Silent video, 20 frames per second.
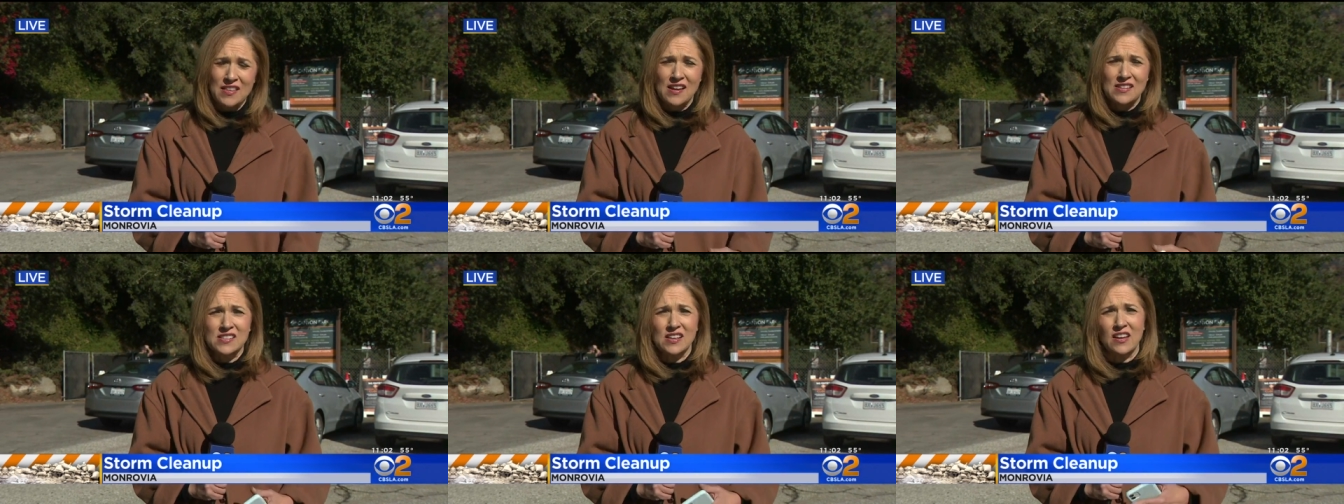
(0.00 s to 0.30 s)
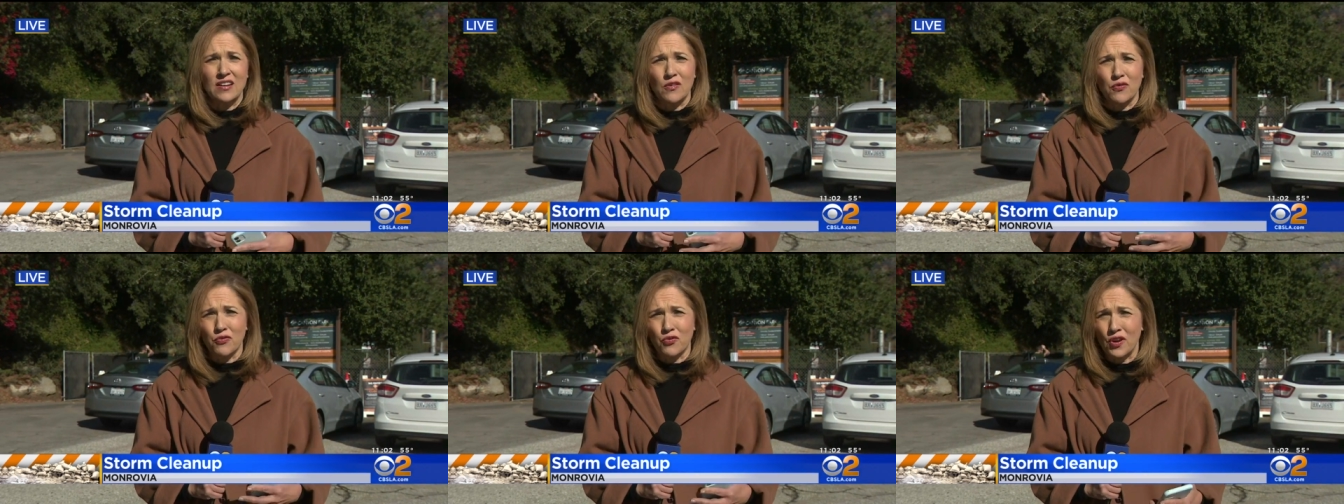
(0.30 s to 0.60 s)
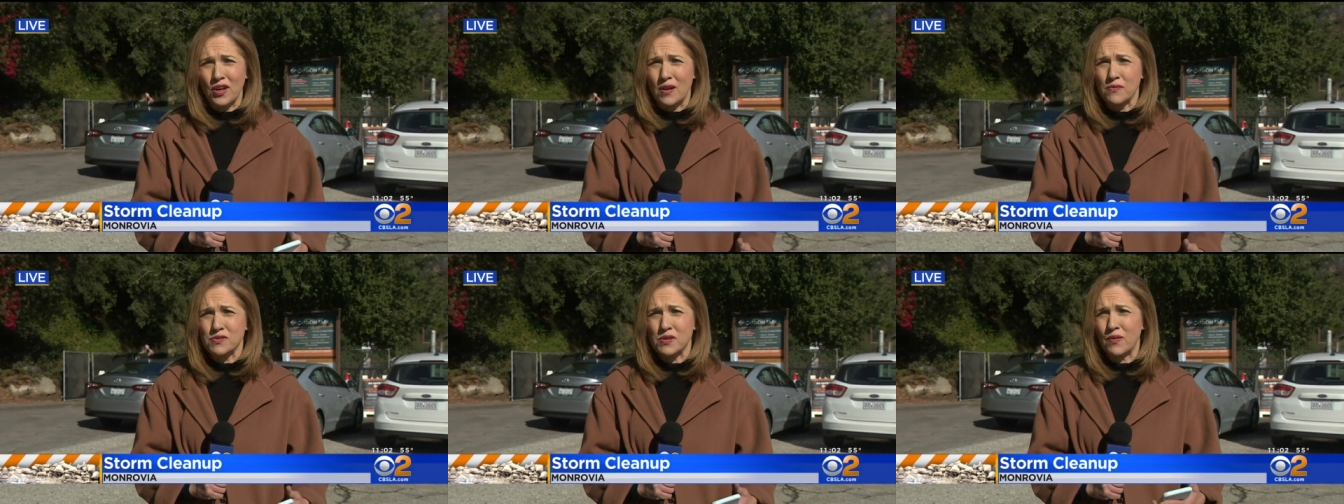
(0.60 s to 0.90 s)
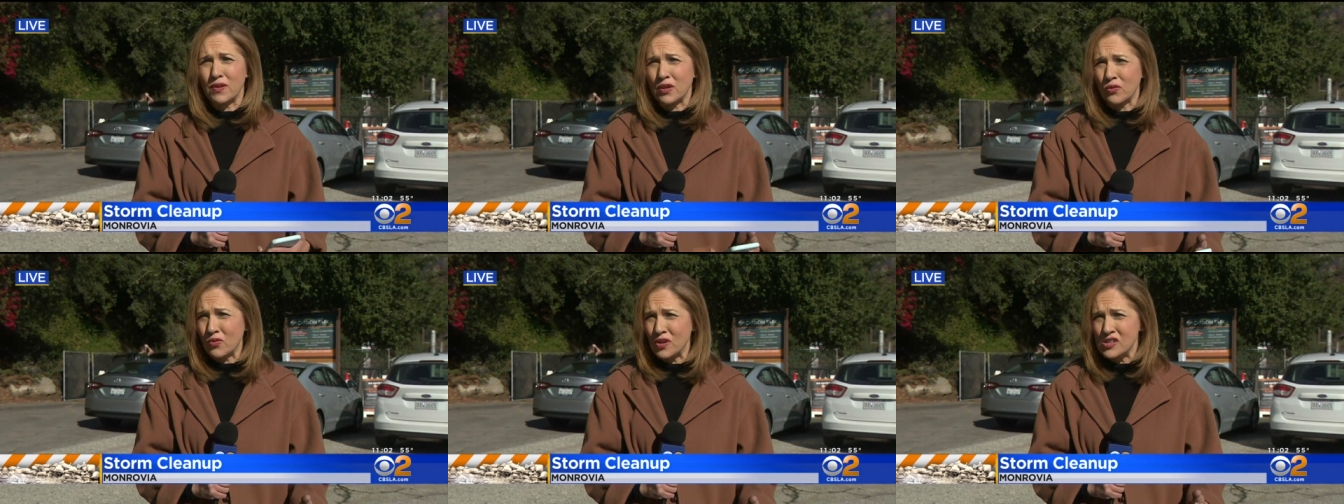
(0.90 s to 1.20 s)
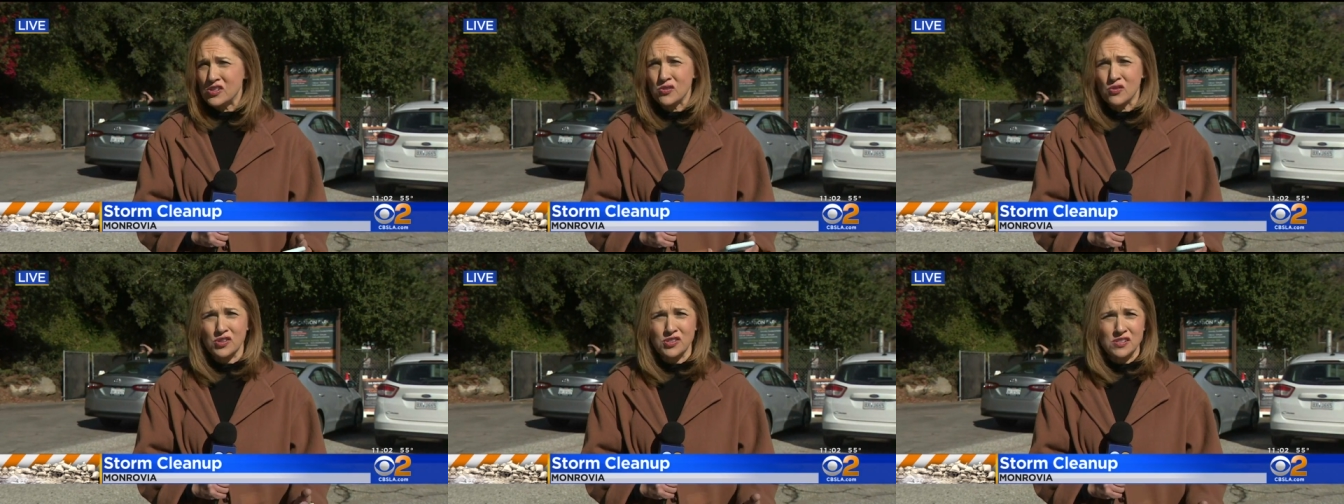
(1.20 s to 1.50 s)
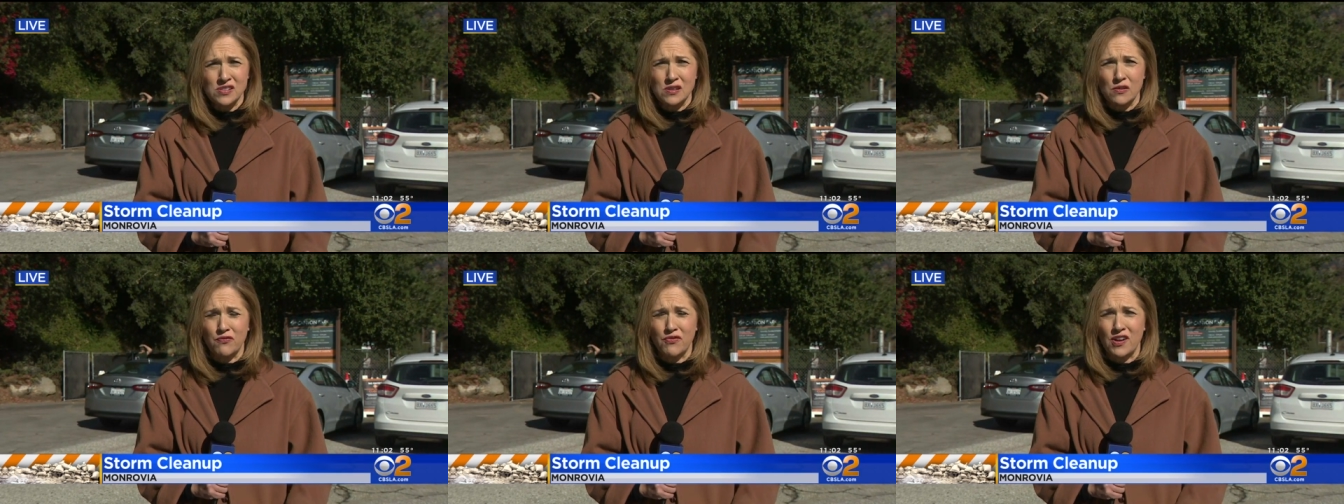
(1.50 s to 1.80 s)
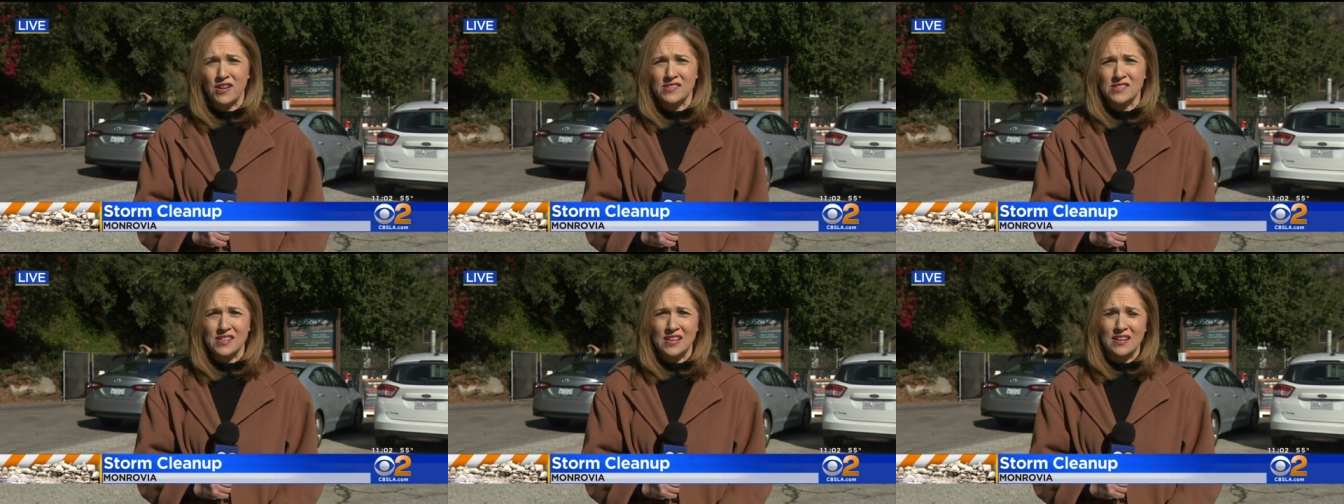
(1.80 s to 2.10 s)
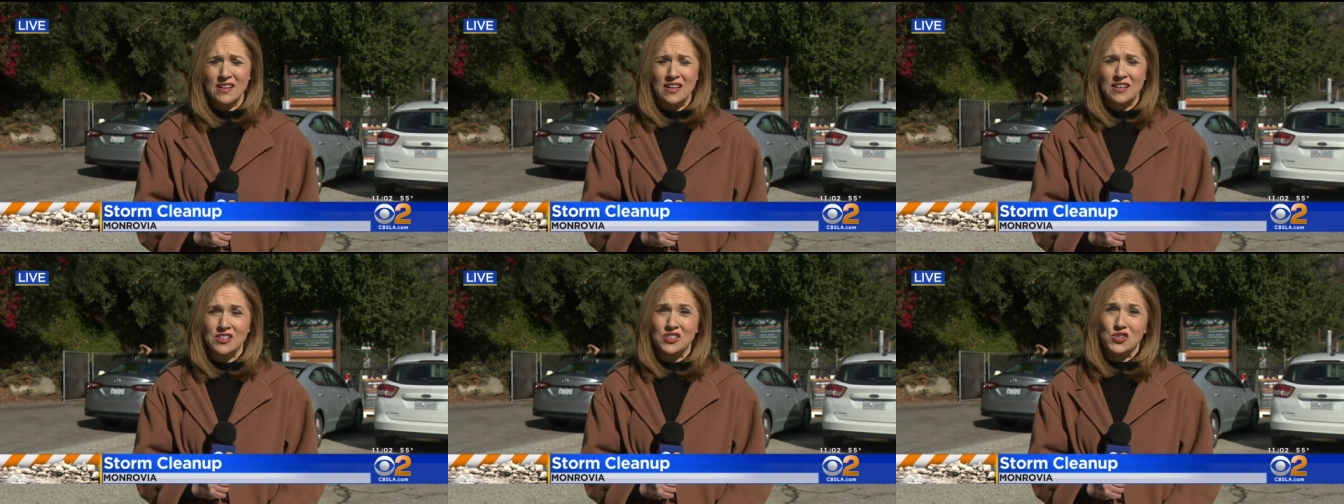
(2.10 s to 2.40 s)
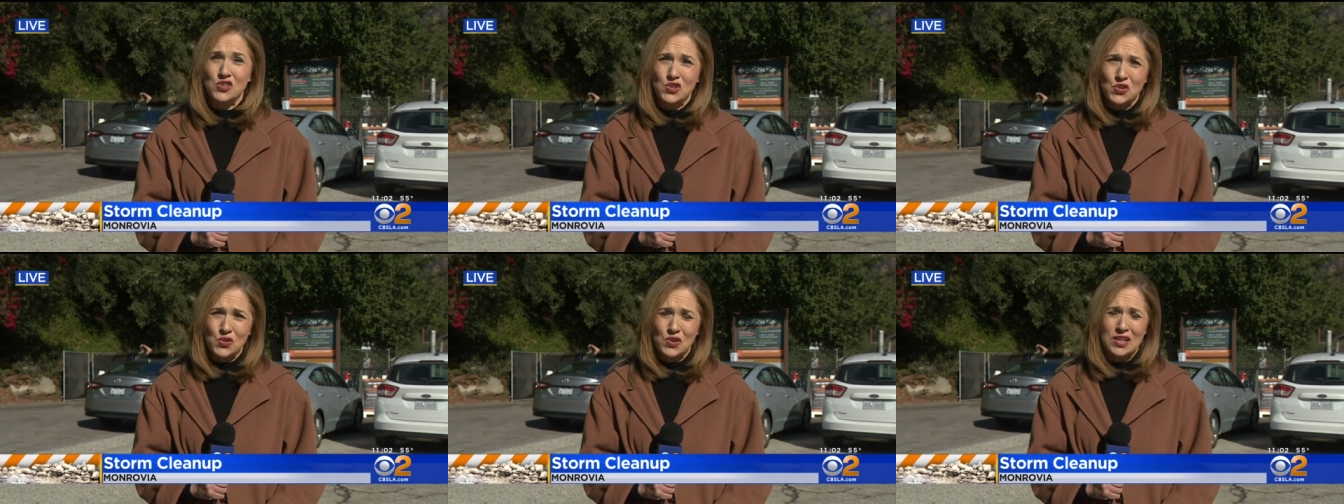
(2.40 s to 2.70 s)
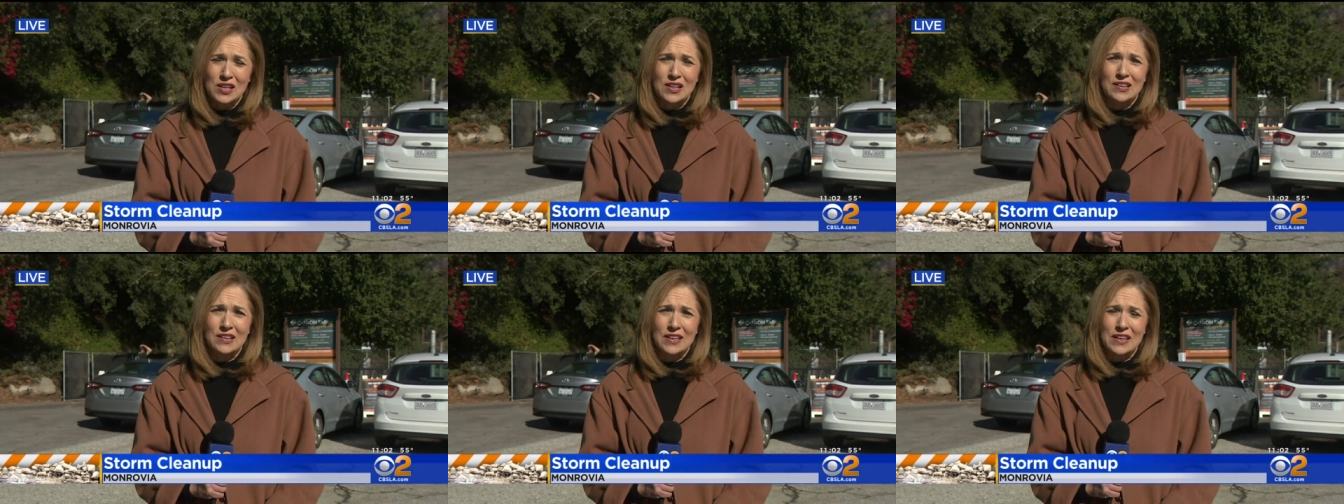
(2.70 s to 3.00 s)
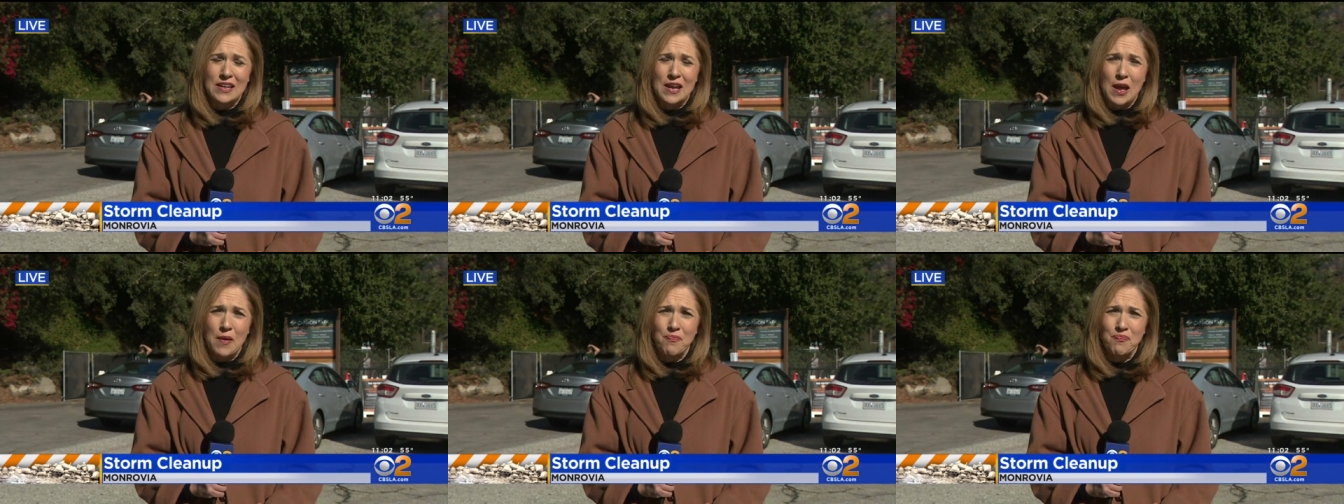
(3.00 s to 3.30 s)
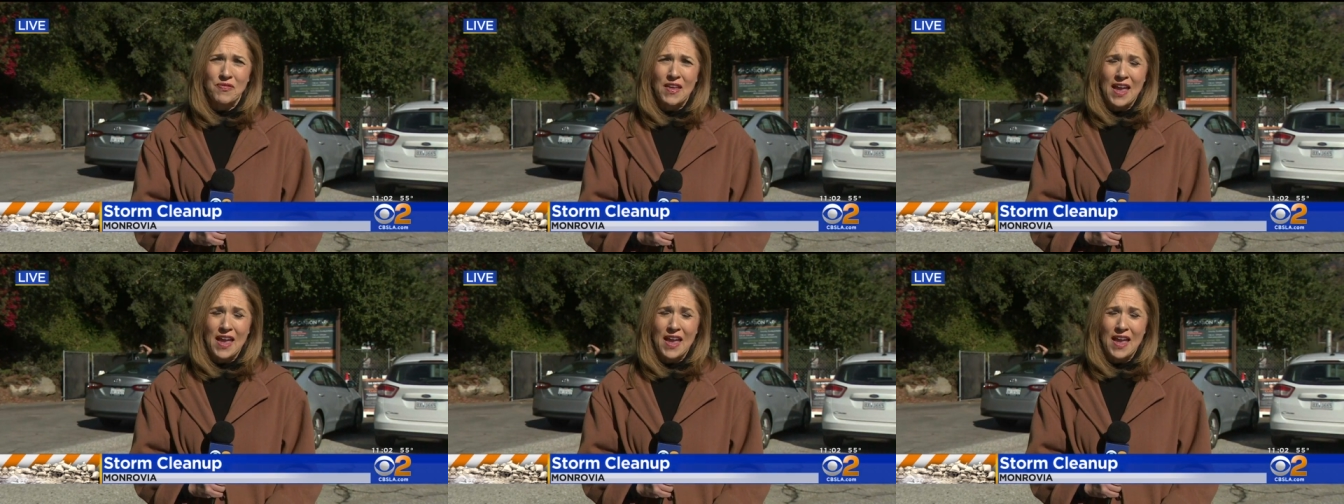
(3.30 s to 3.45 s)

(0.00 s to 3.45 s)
That's going to free up some of the resources, the funds they need to do the cleanup.